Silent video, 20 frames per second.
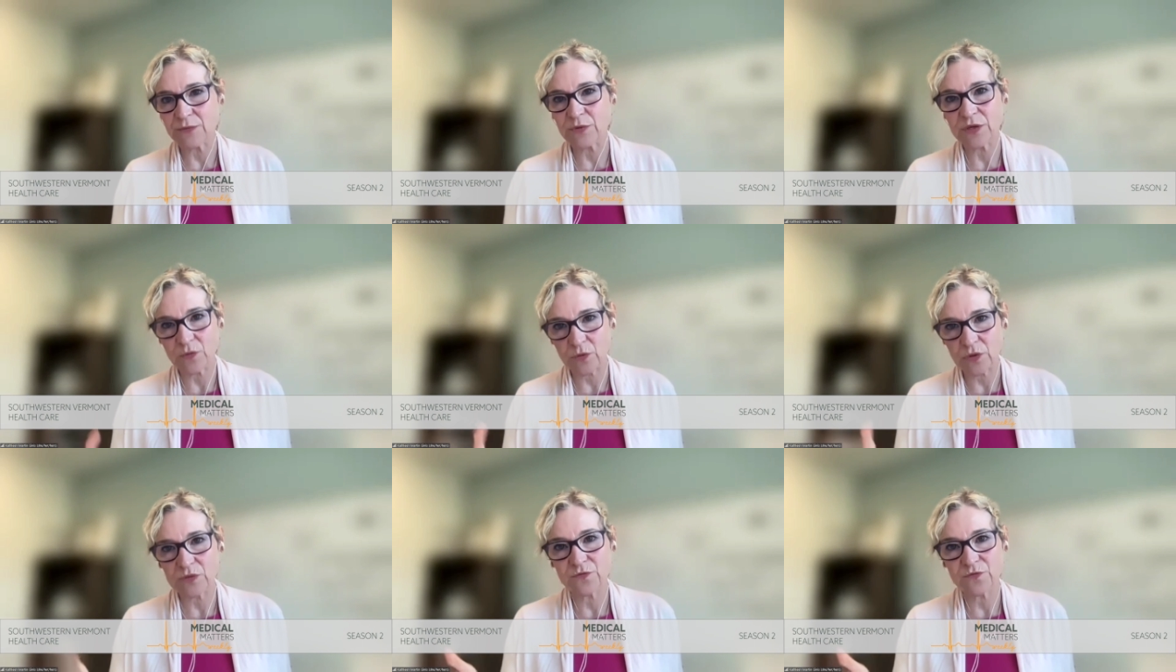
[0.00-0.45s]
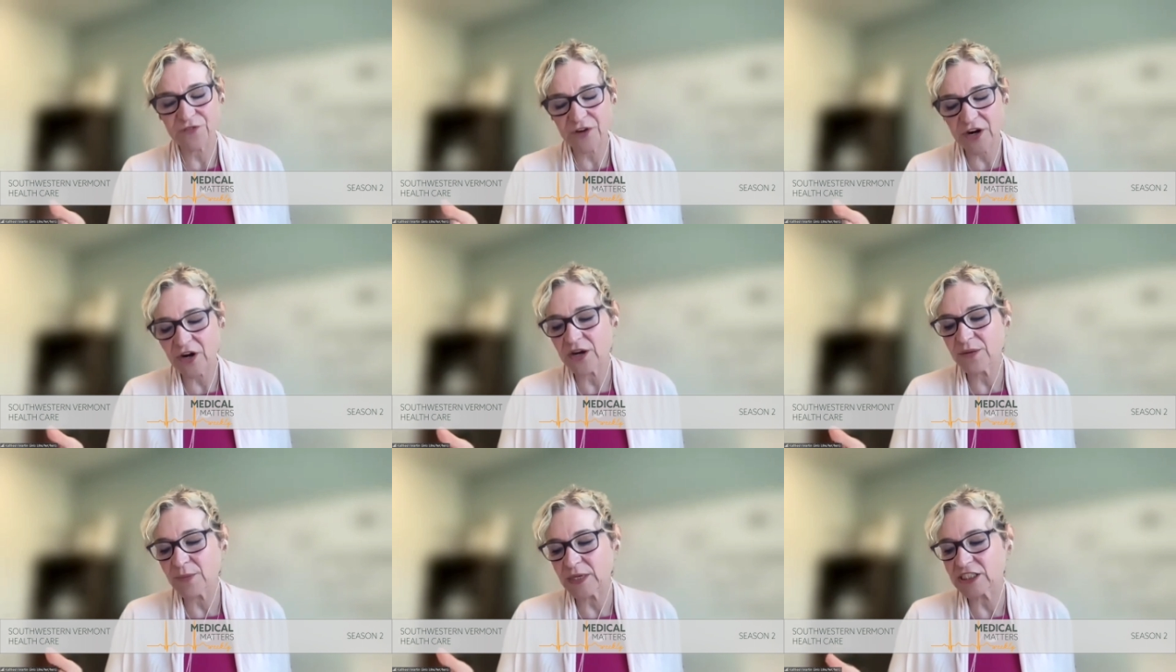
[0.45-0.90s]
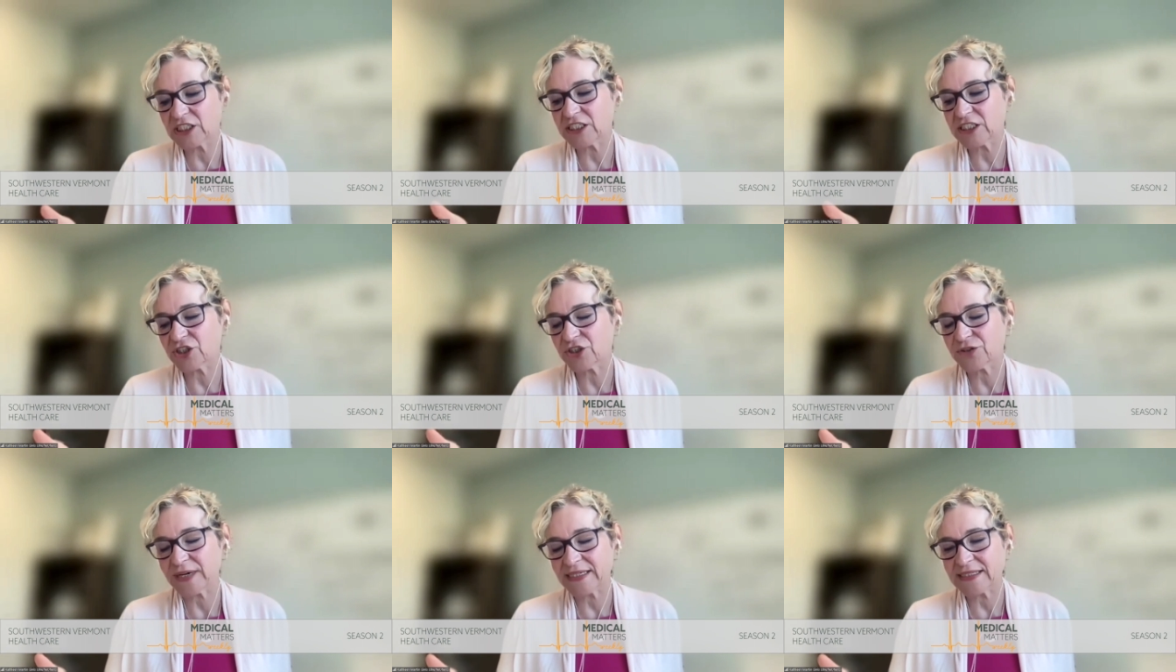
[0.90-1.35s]
We're, we're very much
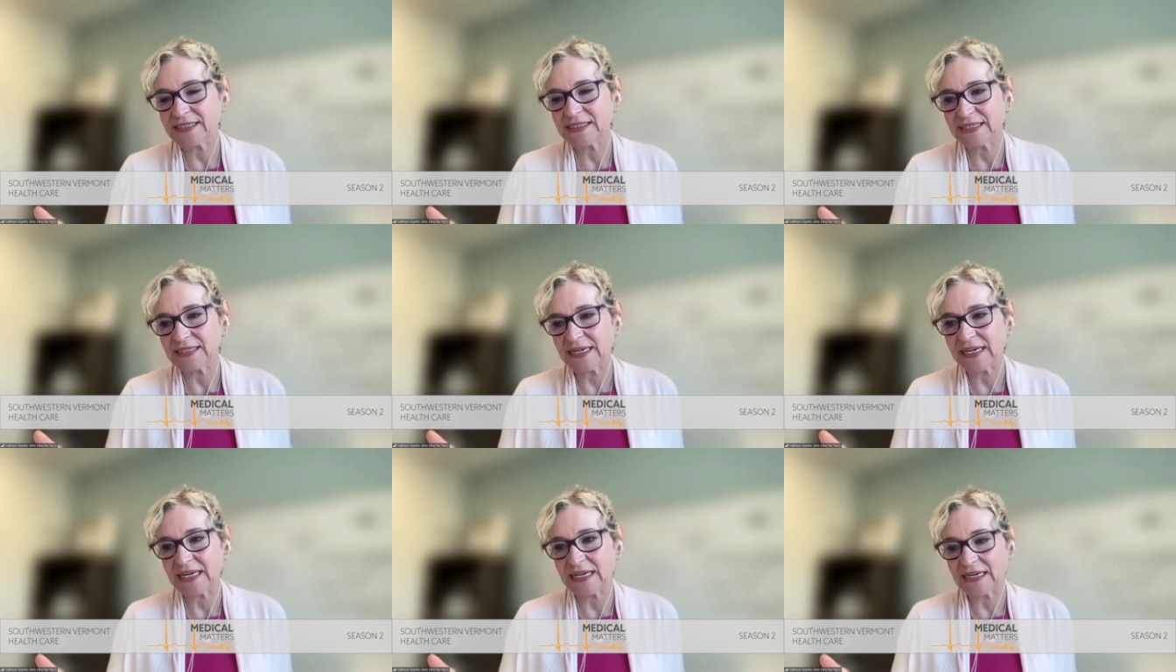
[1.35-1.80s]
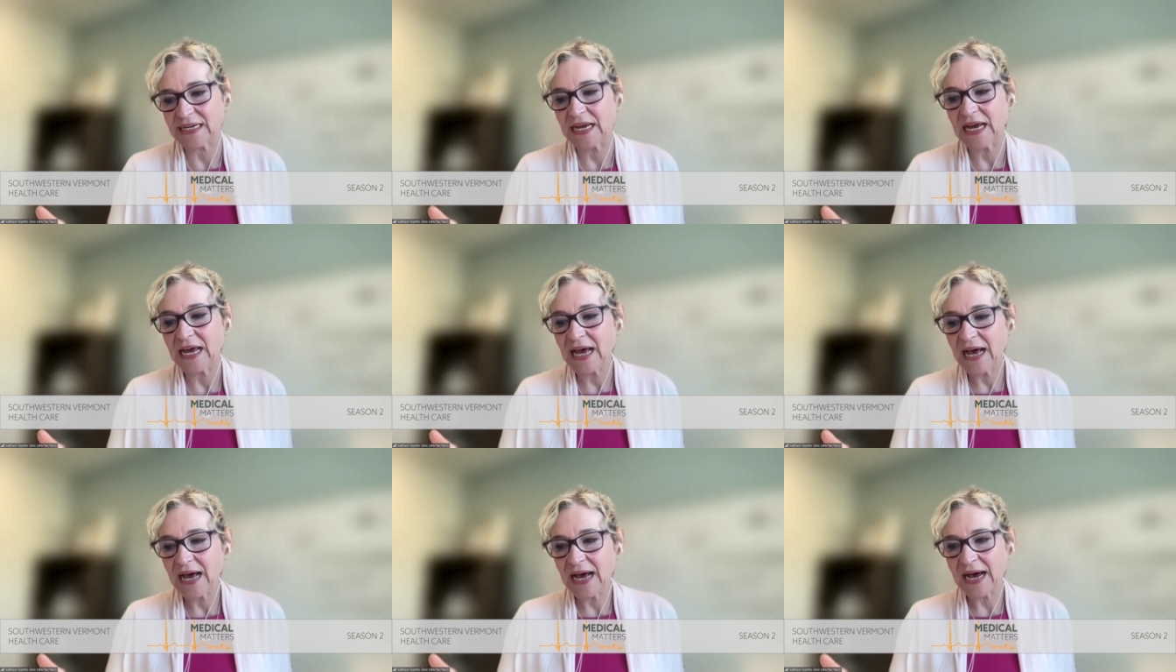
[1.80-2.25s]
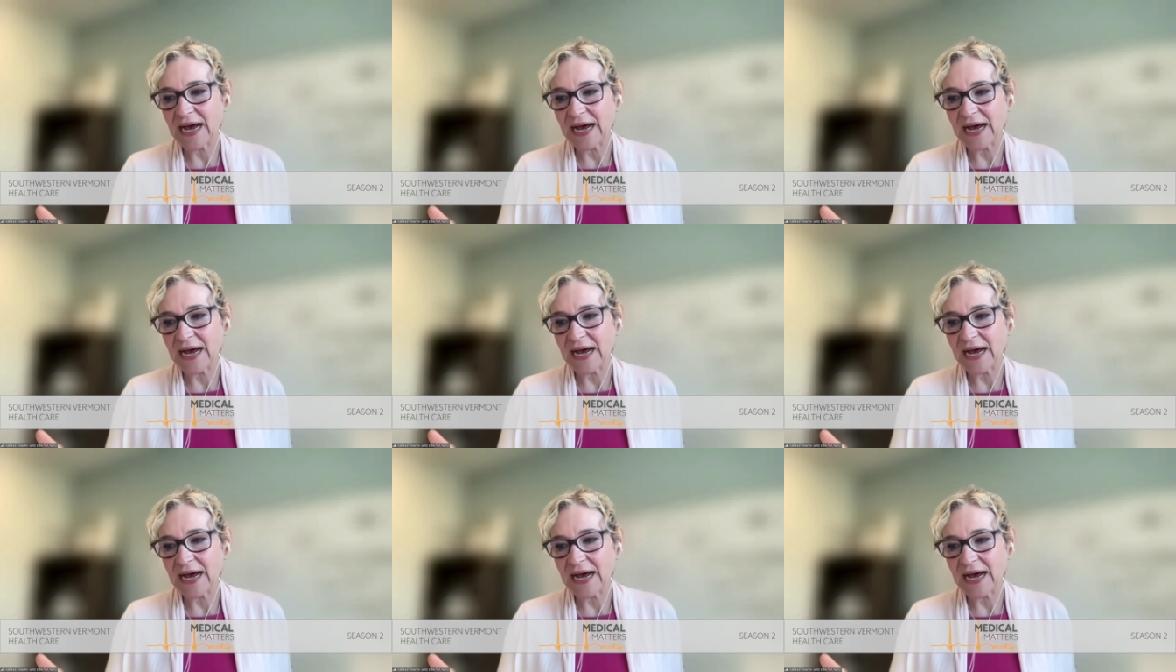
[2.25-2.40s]
interested in